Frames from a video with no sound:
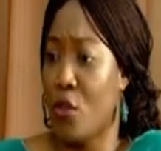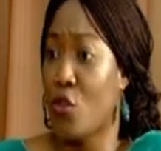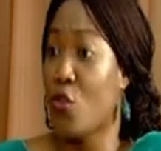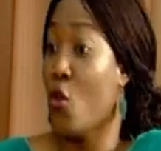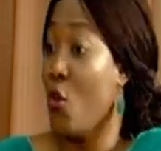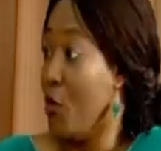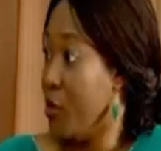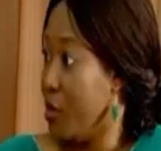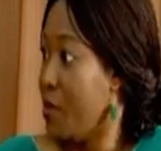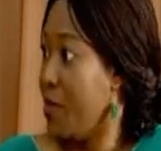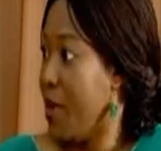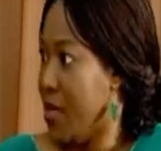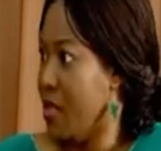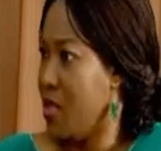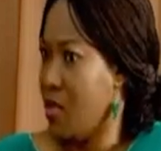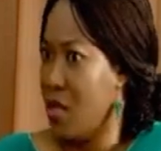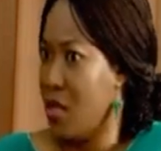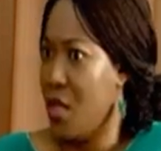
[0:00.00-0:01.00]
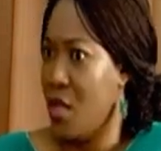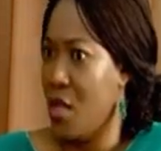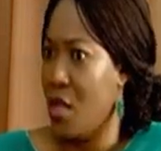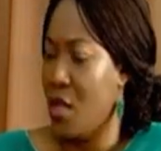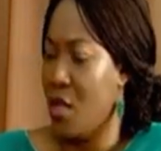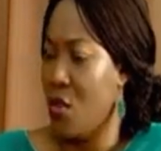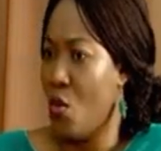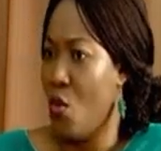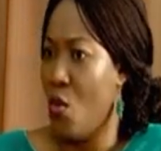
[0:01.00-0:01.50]
your husband,
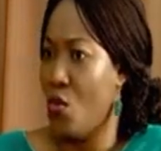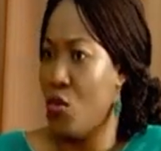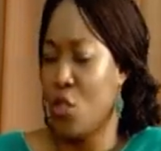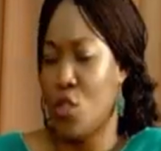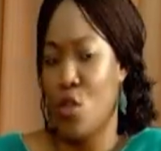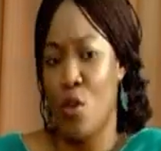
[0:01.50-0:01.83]
in quotes.